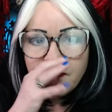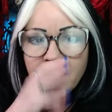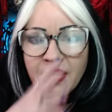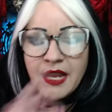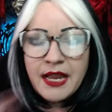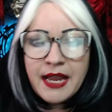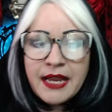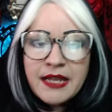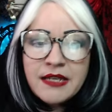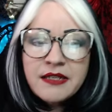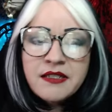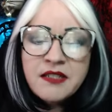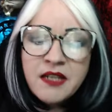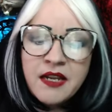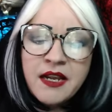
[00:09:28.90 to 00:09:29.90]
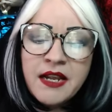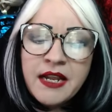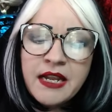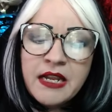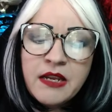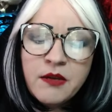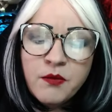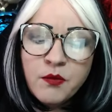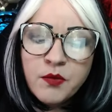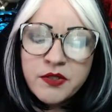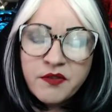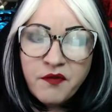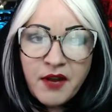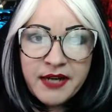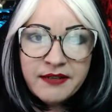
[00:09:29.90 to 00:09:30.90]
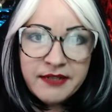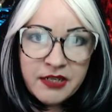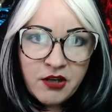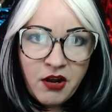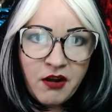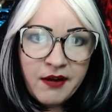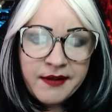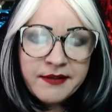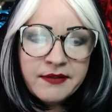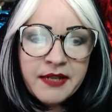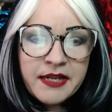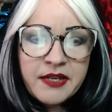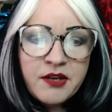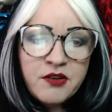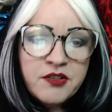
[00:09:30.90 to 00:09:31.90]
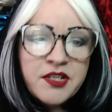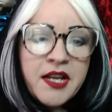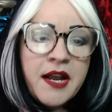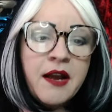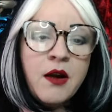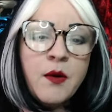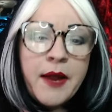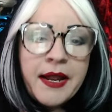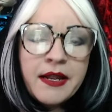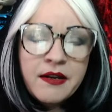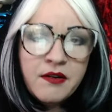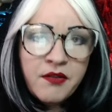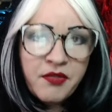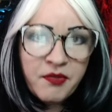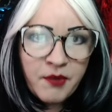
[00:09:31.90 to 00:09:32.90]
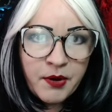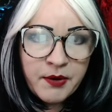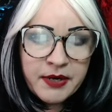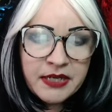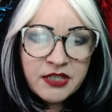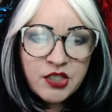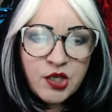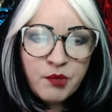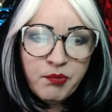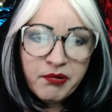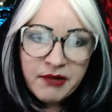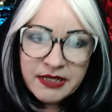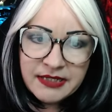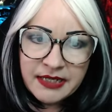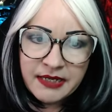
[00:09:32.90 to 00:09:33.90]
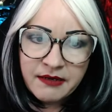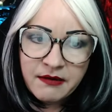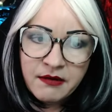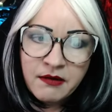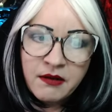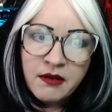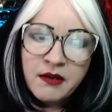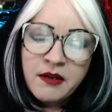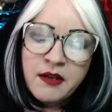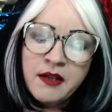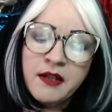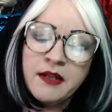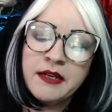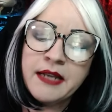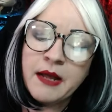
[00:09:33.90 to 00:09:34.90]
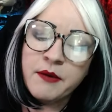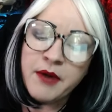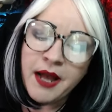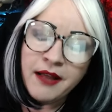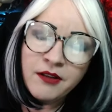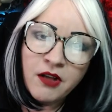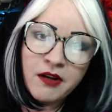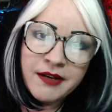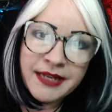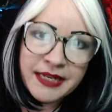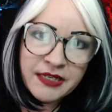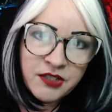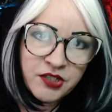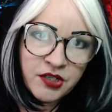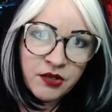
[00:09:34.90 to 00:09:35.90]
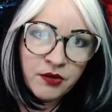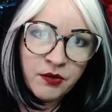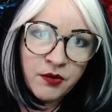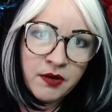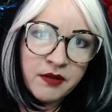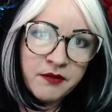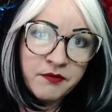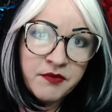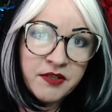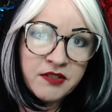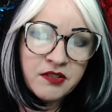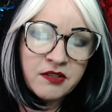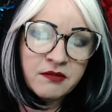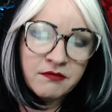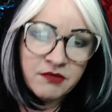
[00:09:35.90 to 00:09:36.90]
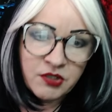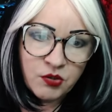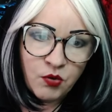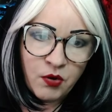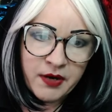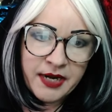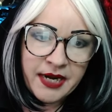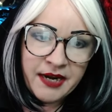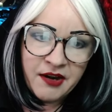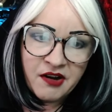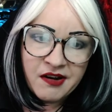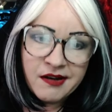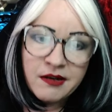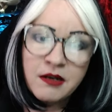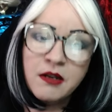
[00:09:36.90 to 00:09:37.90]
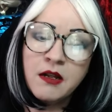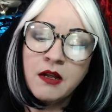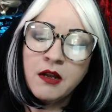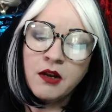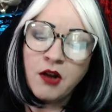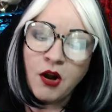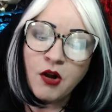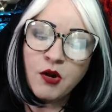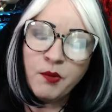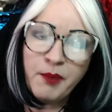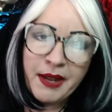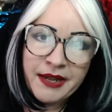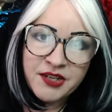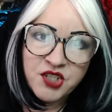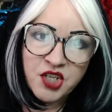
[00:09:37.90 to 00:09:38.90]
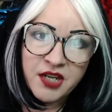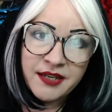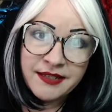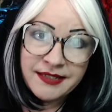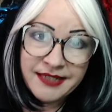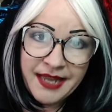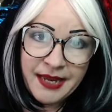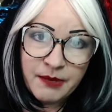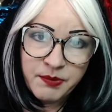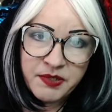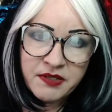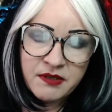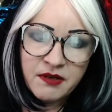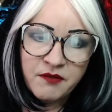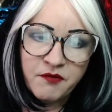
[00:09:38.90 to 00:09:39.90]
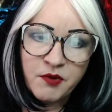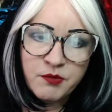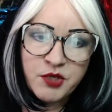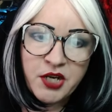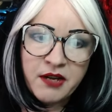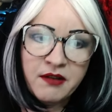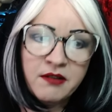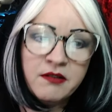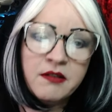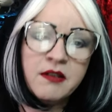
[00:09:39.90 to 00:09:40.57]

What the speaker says: And he was finally caught, like, years ago and thrown into prison. Now, not long into this story here, Carl Paget escapes from jail.